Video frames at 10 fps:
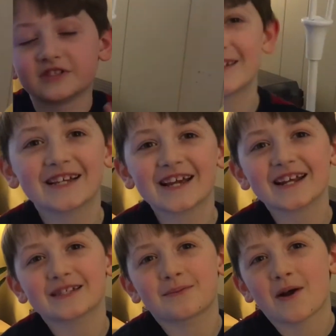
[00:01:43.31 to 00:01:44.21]
The second
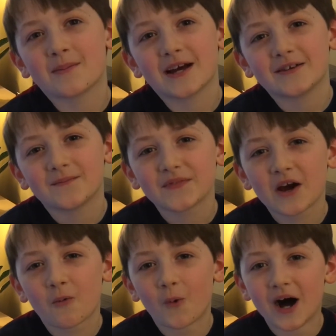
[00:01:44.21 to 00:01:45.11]
experiment
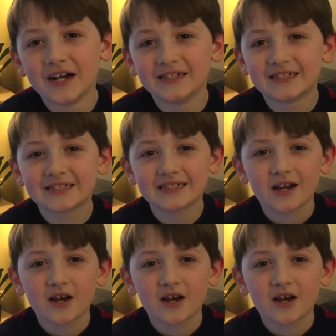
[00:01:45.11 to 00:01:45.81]
was